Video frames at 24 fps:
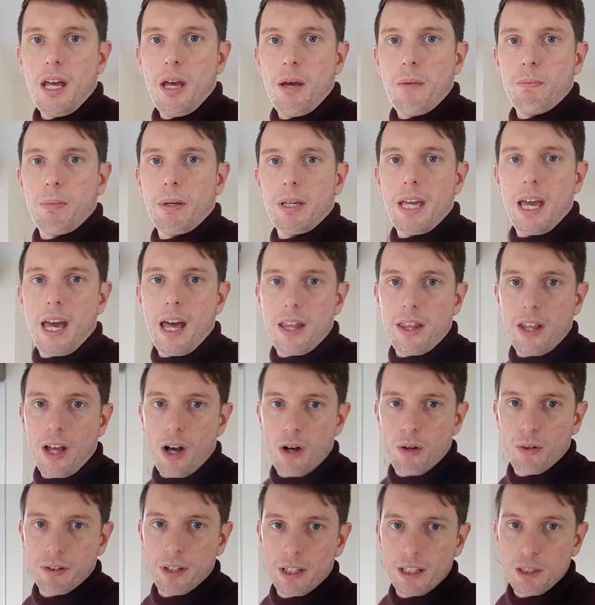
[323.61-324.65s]
But yeah, the
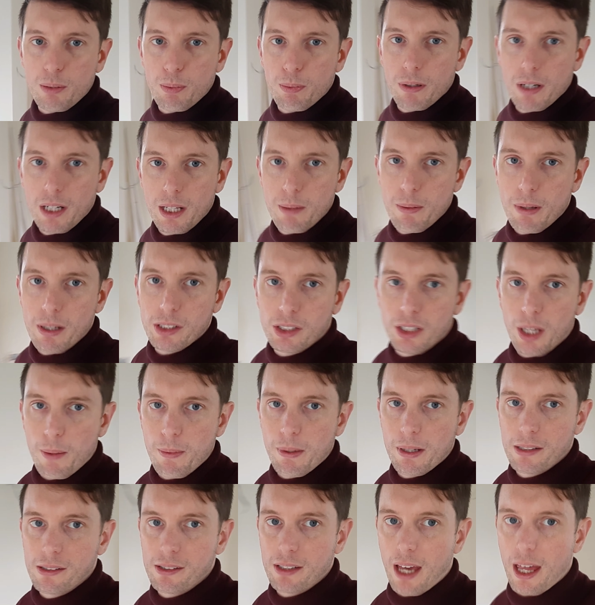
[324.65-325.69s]
whole thing is pretty much
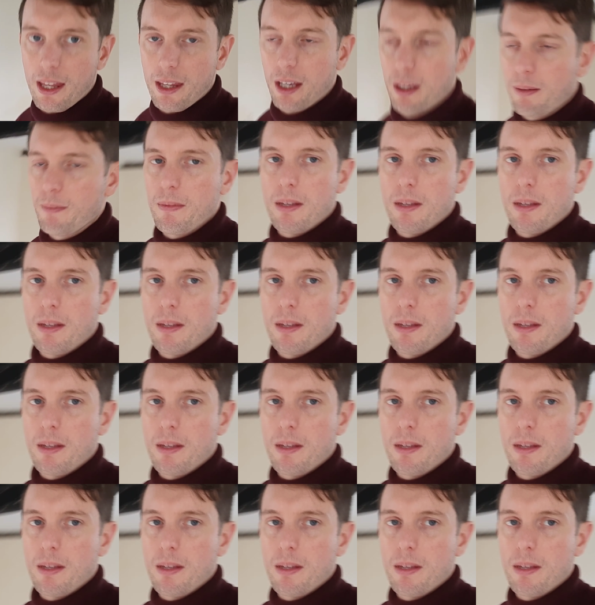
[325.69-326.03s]
coming together.